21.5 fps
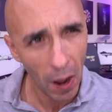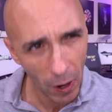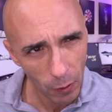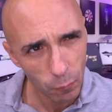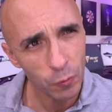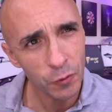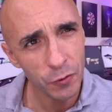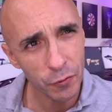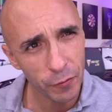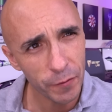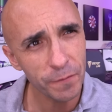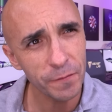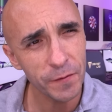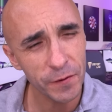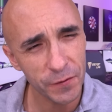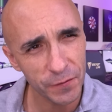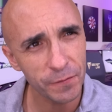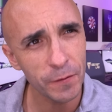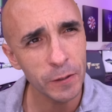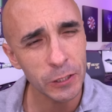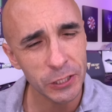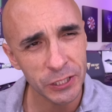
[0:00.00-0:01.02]
I wonder if
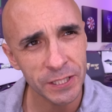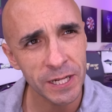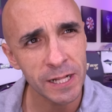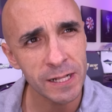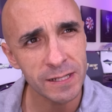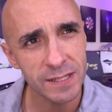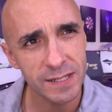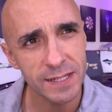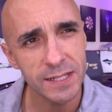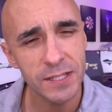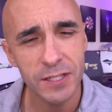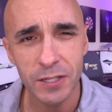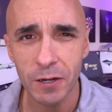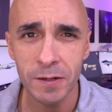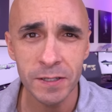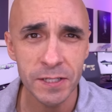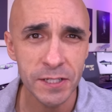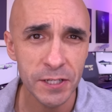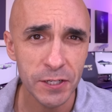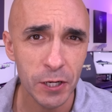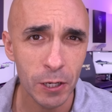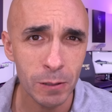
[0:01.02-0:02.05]
this functionality is
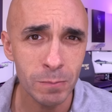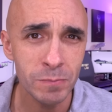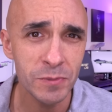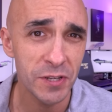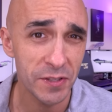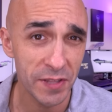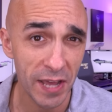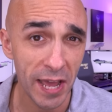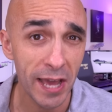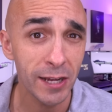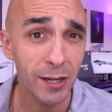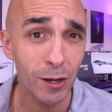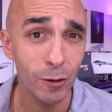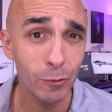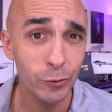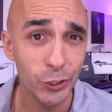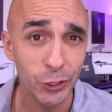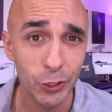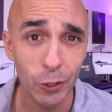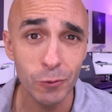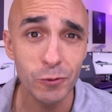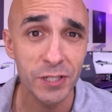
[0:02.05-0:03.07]
going to come to the Echo
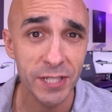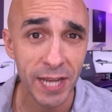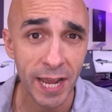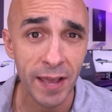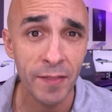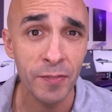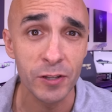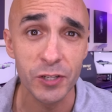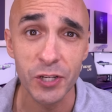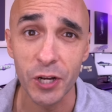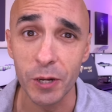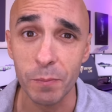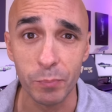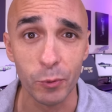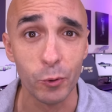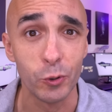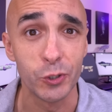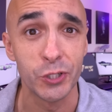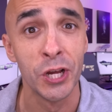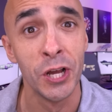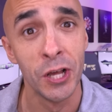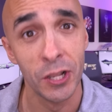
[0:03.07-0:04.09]
Show ten that I
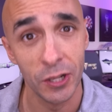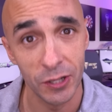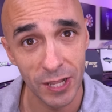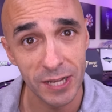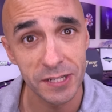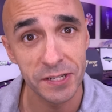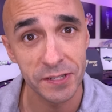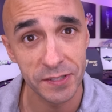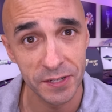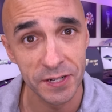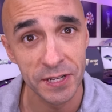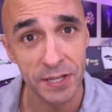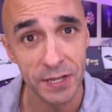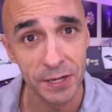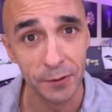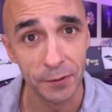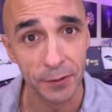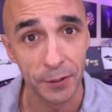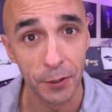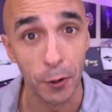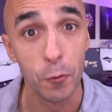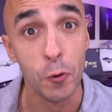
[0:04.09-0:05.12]
bought less than a
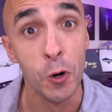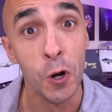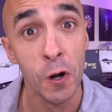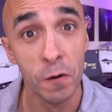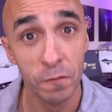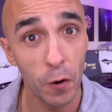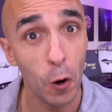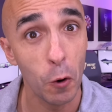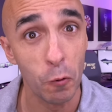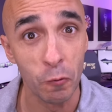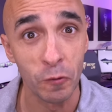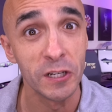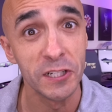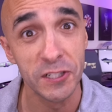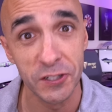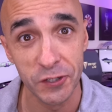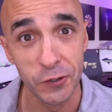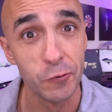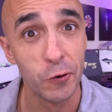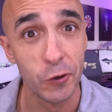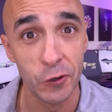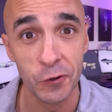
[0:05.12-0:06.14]
year ago for only
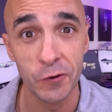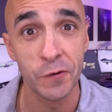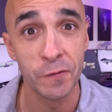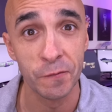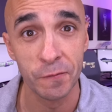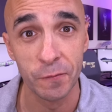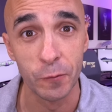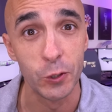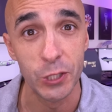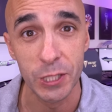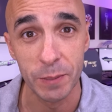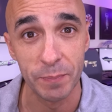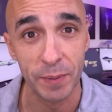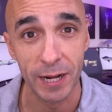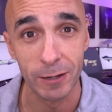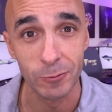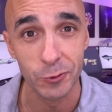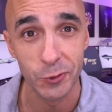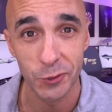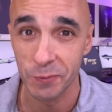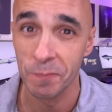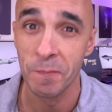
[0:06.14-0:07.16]
two hundred and forty
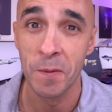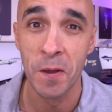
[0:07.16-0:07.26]
pounds,